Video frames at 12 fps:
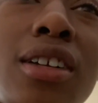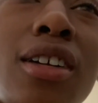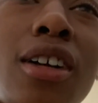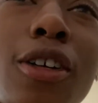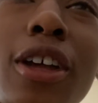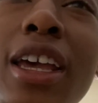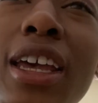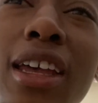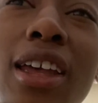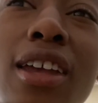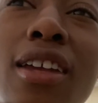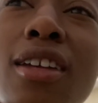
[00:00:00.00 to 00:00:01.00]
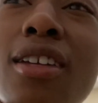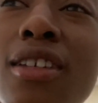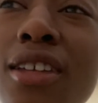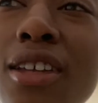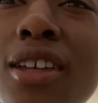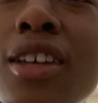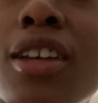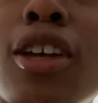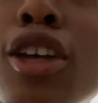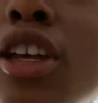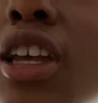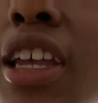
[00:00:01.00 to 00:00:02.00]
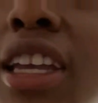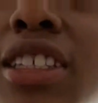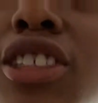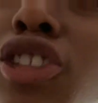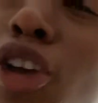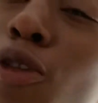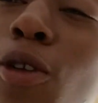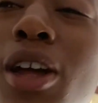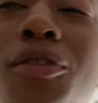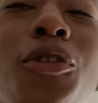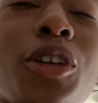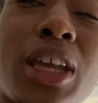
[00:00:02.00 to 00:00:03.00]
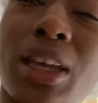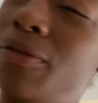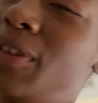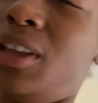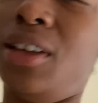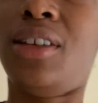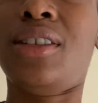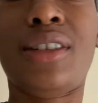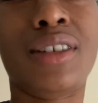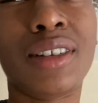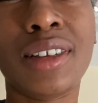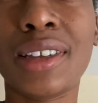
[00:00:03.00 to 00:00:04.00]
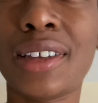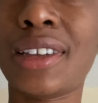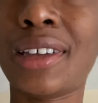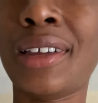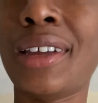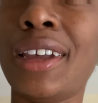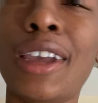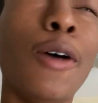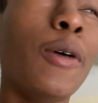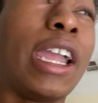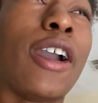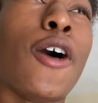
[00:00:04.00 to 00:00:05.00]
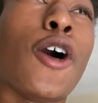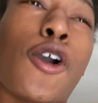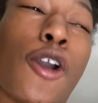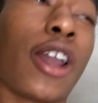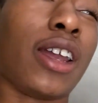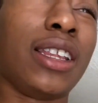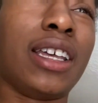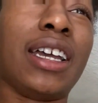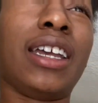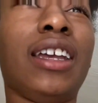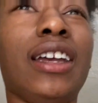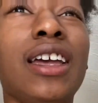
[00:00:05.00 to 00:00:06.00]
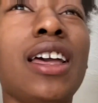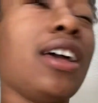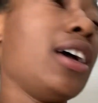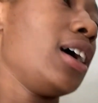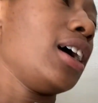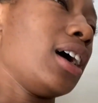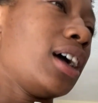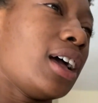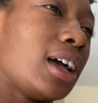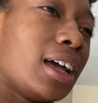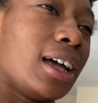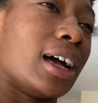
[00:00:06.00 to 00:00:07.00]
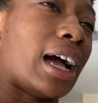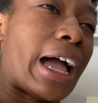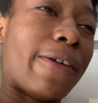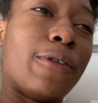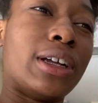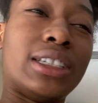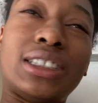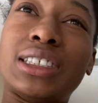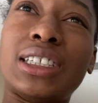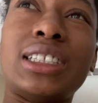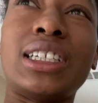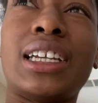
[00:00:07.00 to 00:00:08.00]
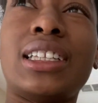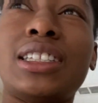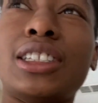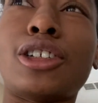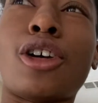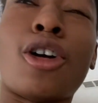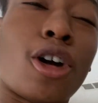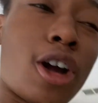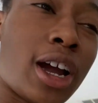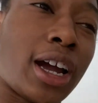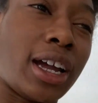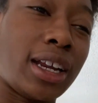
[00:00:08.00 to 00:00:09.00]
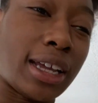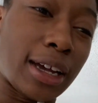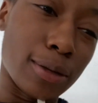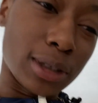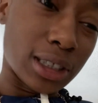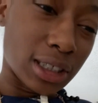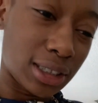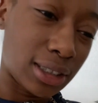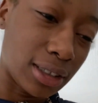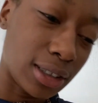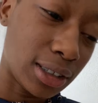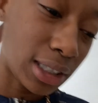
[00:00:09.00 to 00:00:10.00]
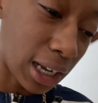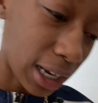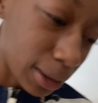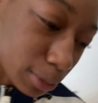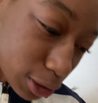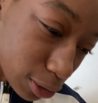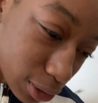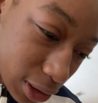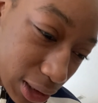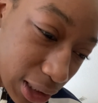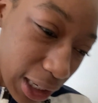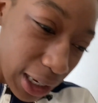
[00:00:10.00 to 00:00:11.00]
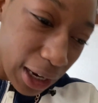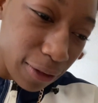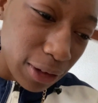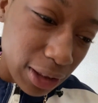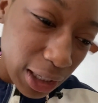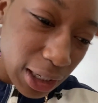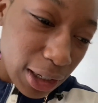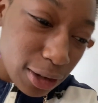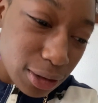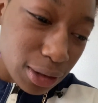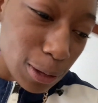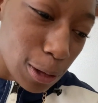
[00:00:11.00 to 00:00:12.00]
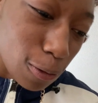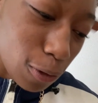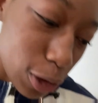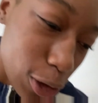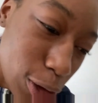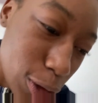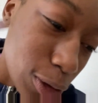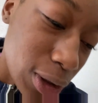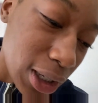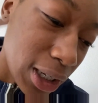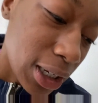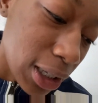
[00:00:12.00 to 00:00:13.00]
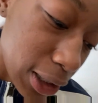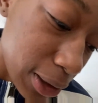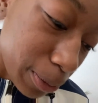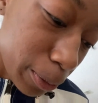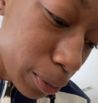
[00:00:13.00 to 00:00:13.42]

Okay. And so unforgiving. Going hard, like I really just need to get this car, and I was just time to just get everything else on the road, and